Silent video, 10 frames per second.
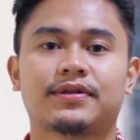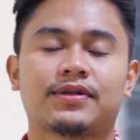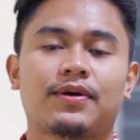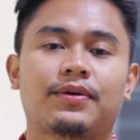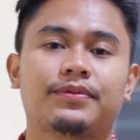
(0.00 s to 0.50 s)

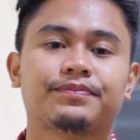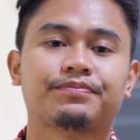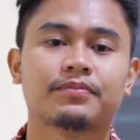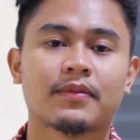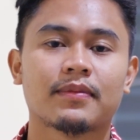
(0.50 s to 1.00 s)
So
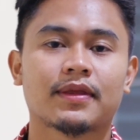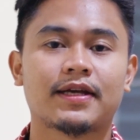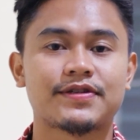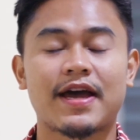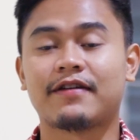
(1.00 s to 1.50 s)

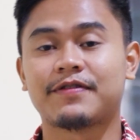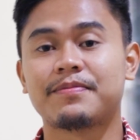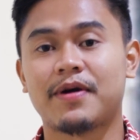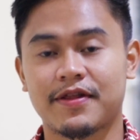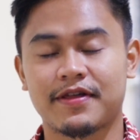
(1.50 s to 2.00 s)
that's every
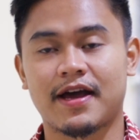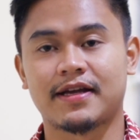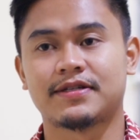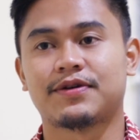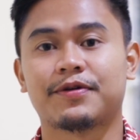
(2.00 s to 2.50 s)
month,
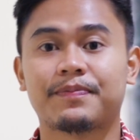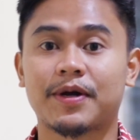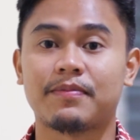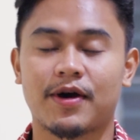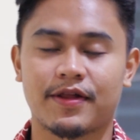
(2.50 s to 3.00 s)
guys, or
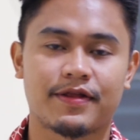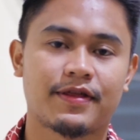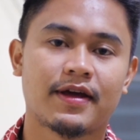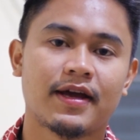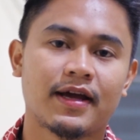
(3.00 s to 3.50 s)
per month.